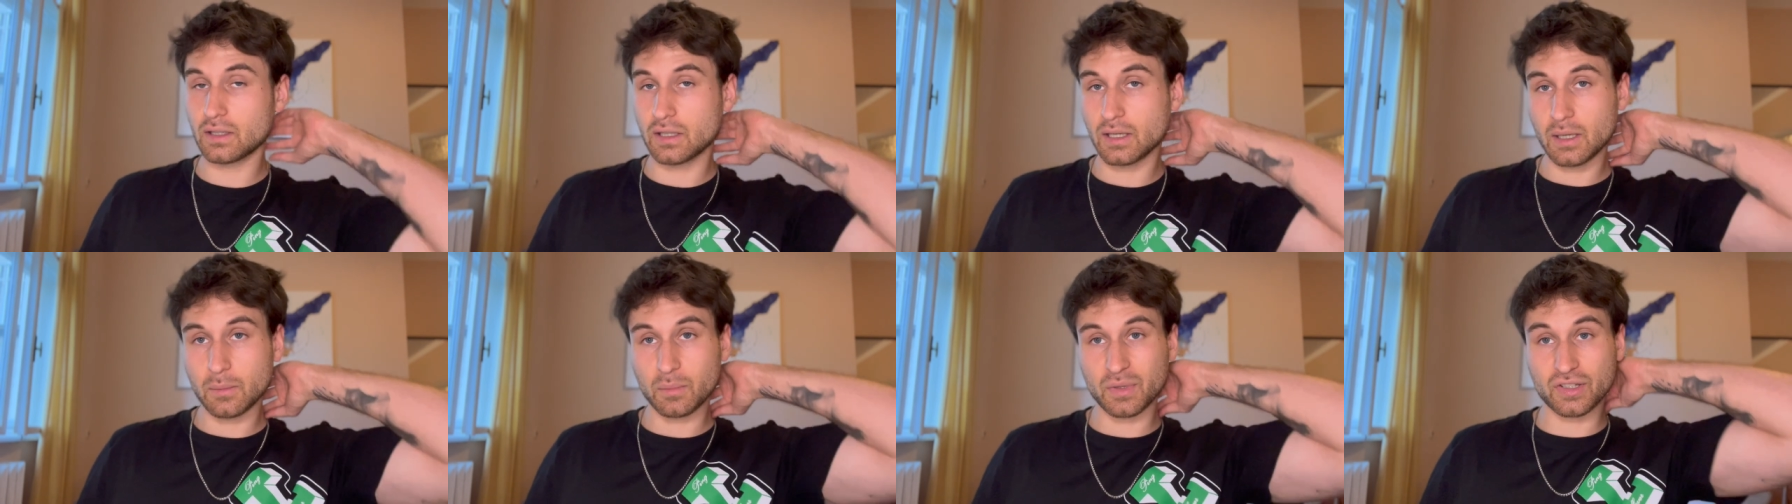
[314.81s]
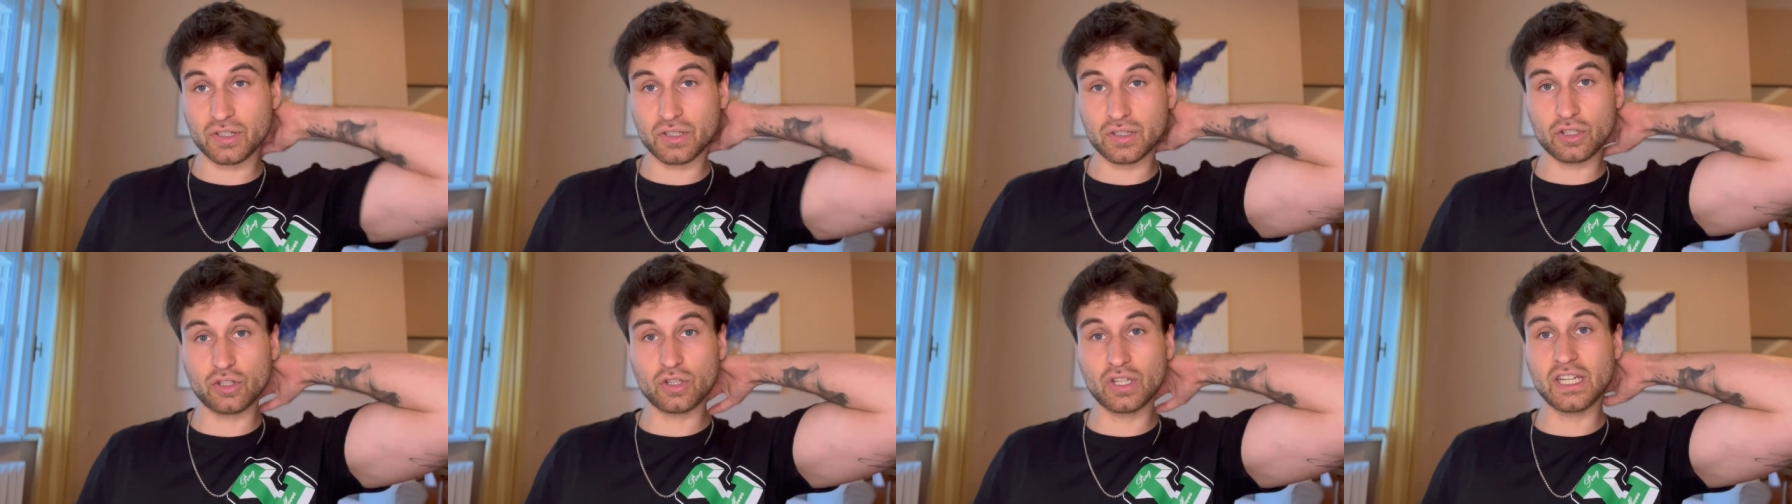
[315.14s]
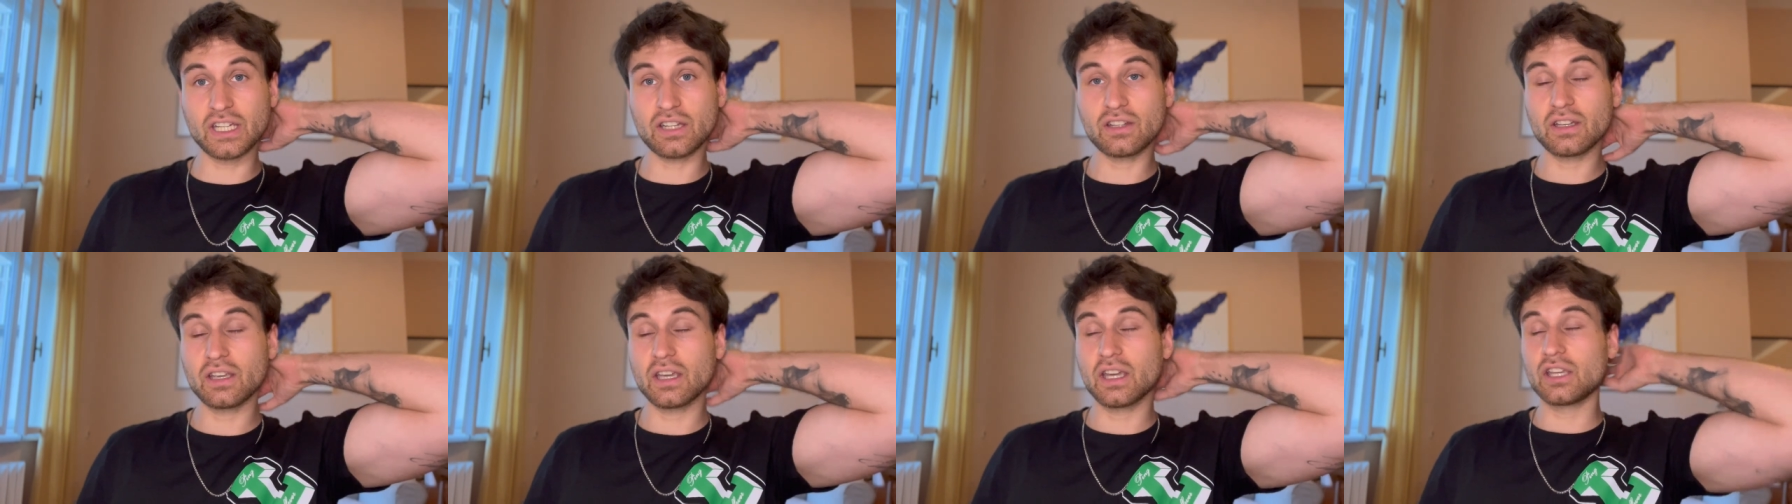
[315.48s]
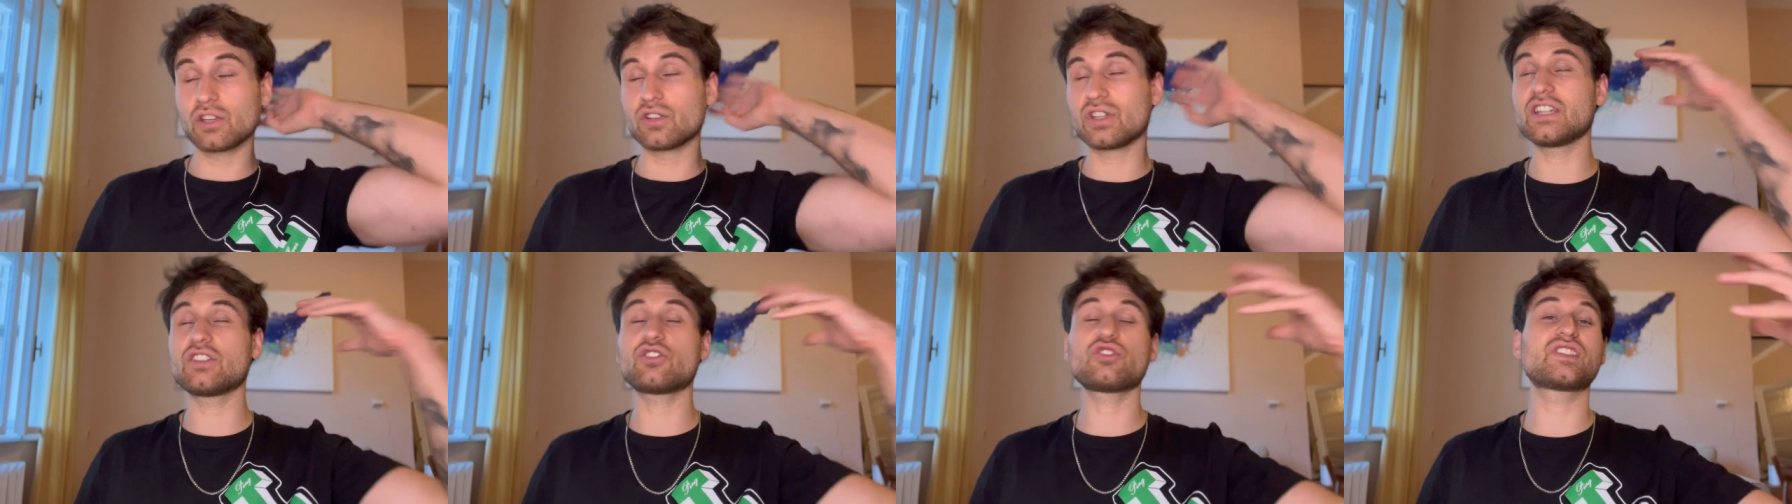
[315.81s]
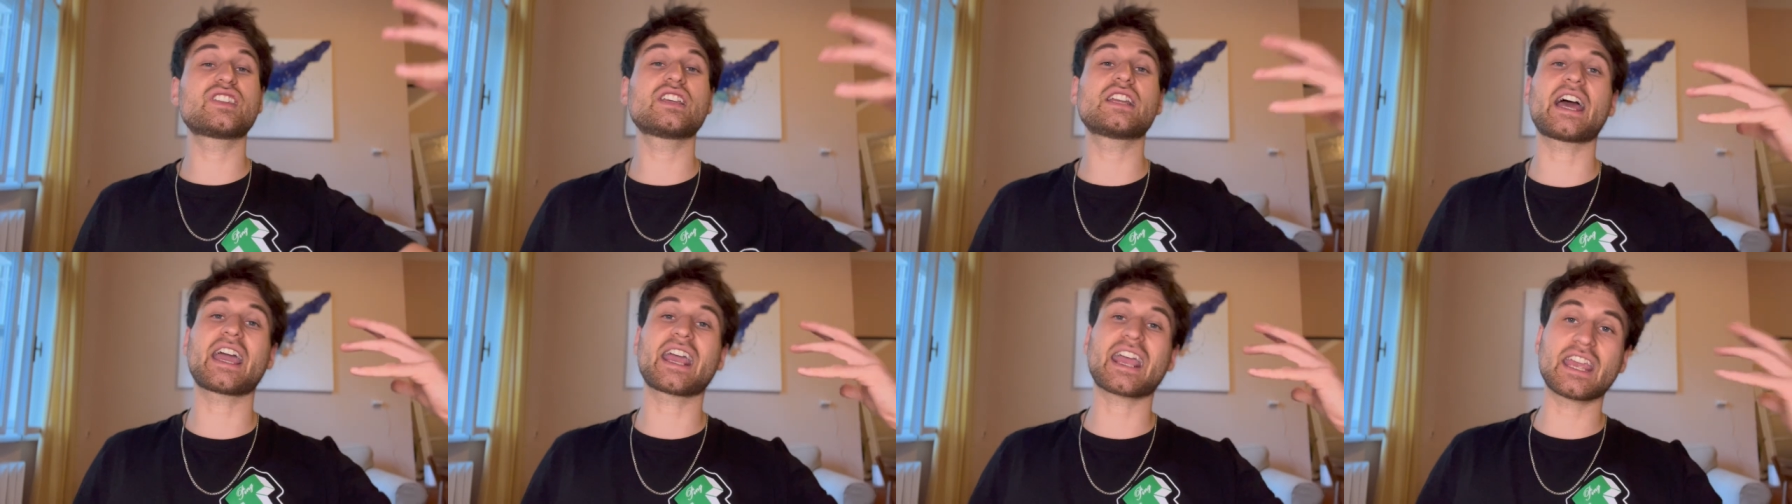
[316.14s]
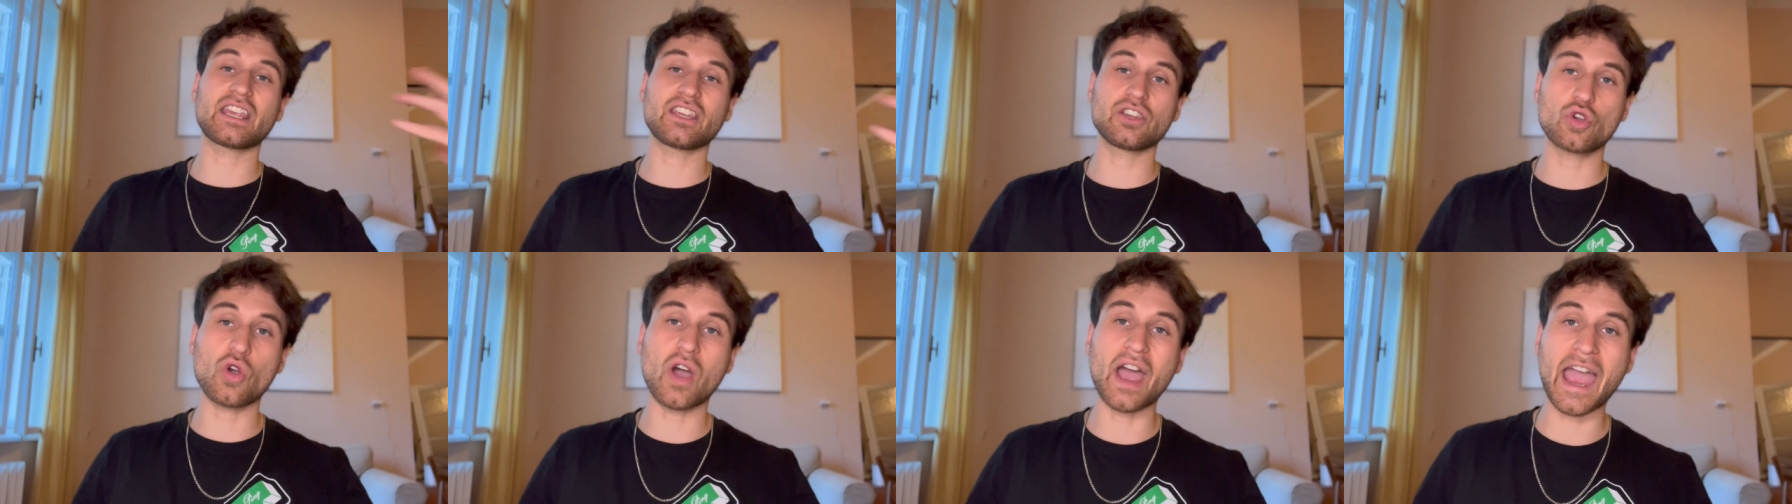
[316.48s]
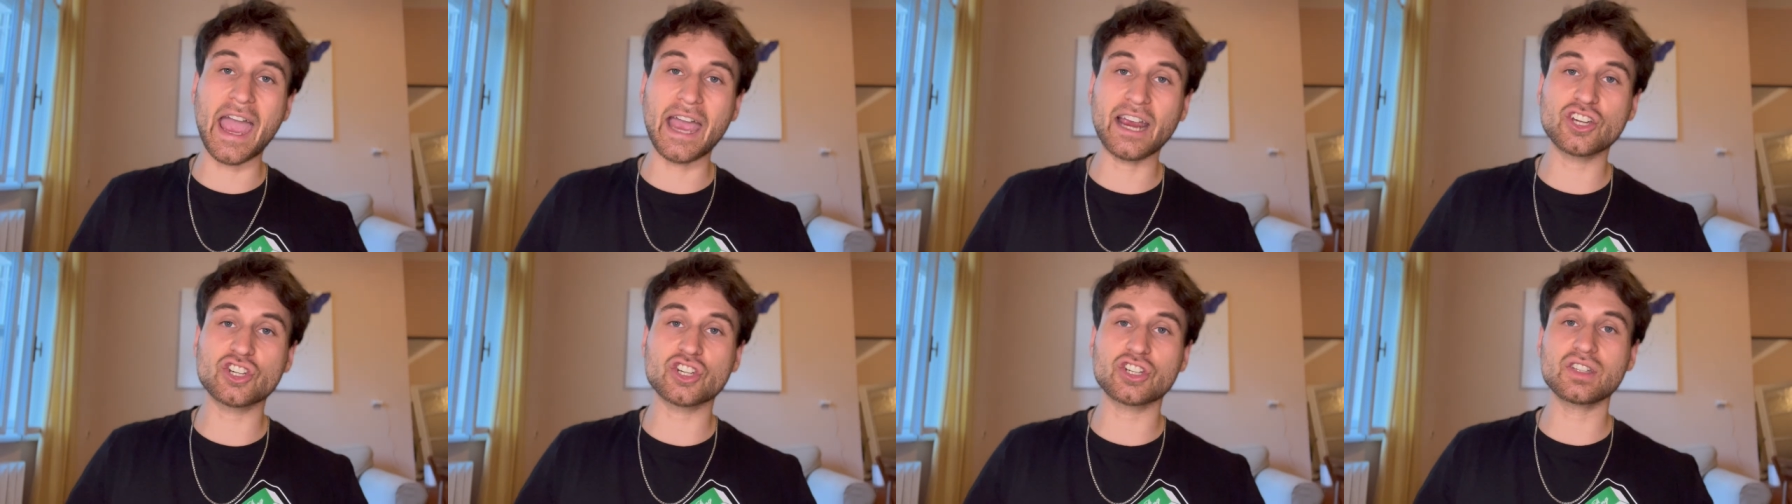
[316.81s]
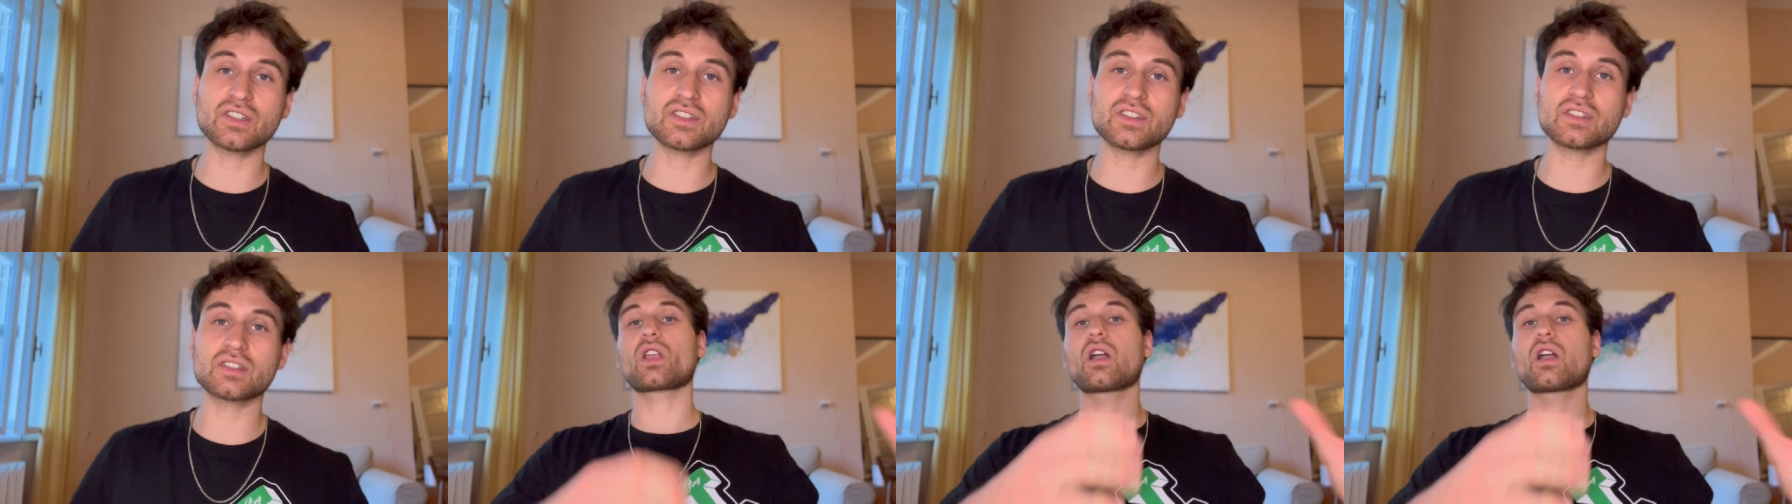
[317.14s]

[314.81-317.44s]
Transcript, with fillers: Because you need you need to see like your actions